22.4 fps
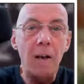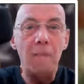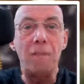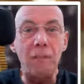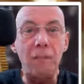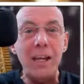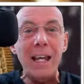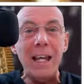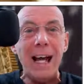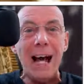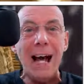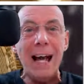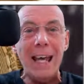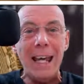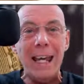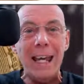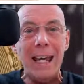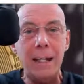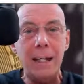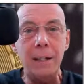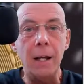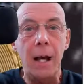fiat
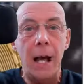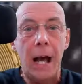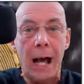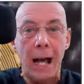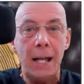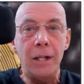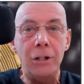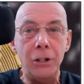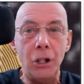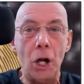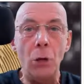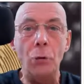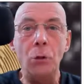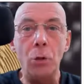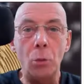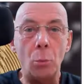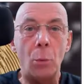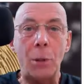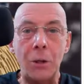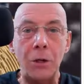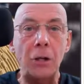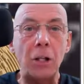in and know
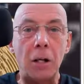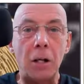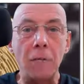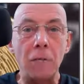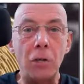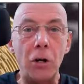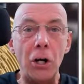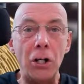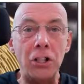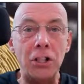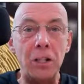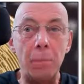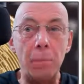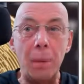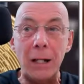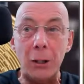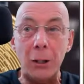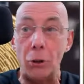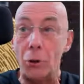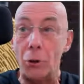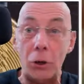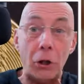that when I convert it to
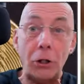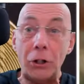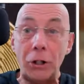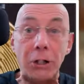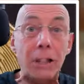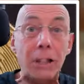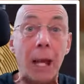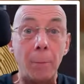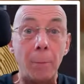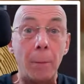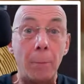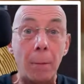Bitcoin, I can get my